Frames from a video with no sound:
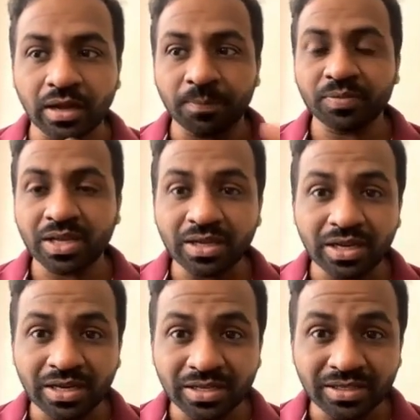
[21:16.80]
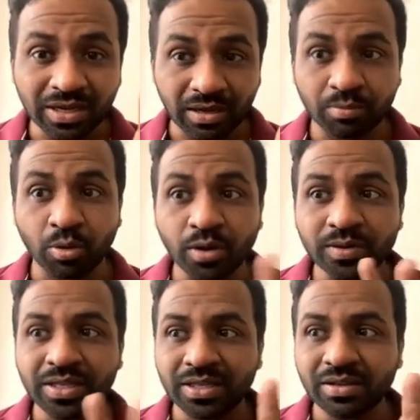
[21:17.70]
it is
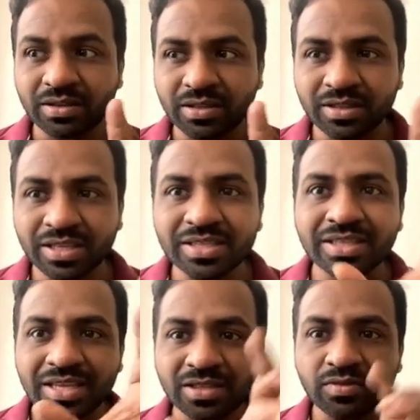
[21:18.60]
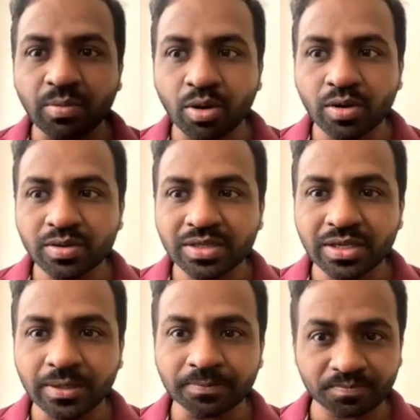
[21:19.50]
producing these things will produce
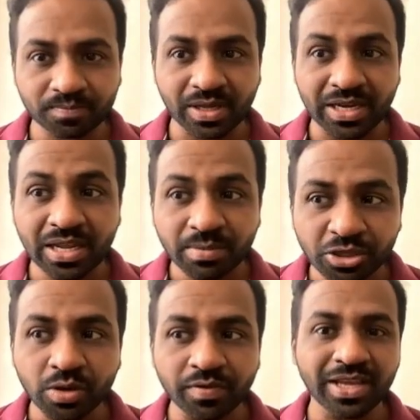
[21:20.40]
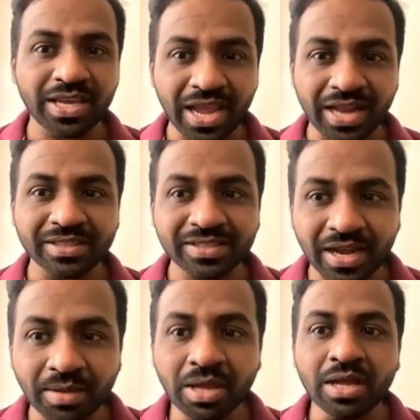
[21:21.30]
inhibition of a key
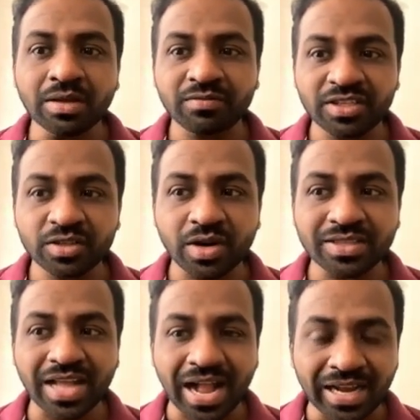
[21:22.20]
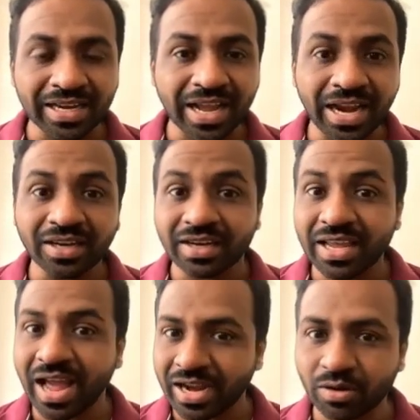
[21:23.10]
enzyme which is known as the aldehyde
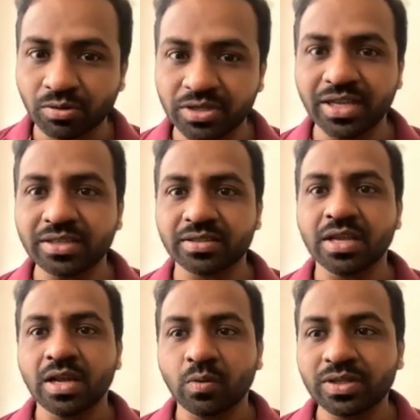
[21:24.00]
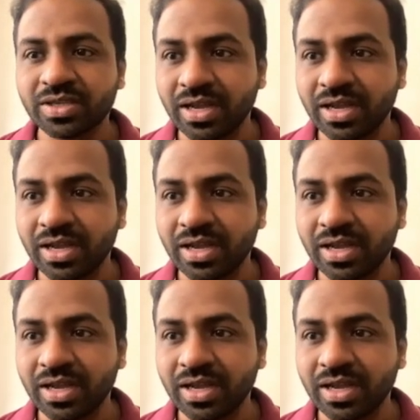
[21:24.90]
dehydrogenase, which